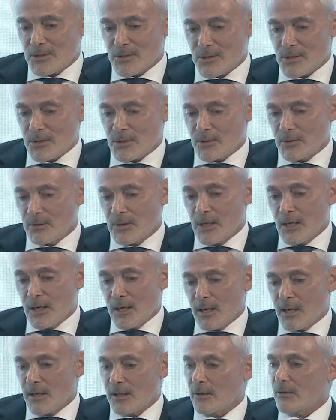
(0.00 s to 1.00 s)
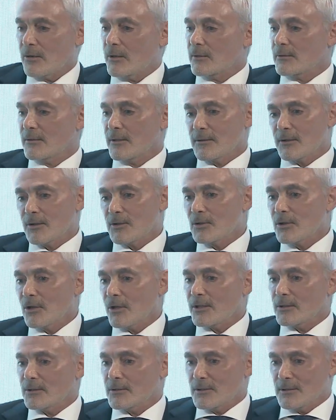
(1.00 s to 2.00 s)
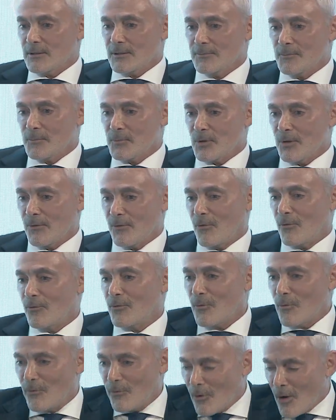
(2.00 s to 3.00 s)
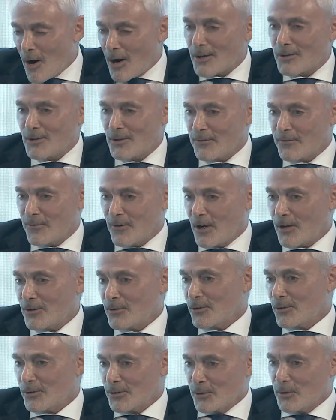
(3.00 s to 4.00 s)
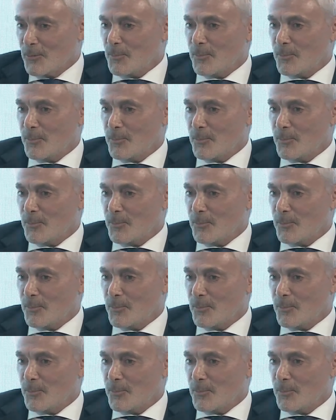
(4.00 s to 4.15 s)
So, and then you look at the Wagner group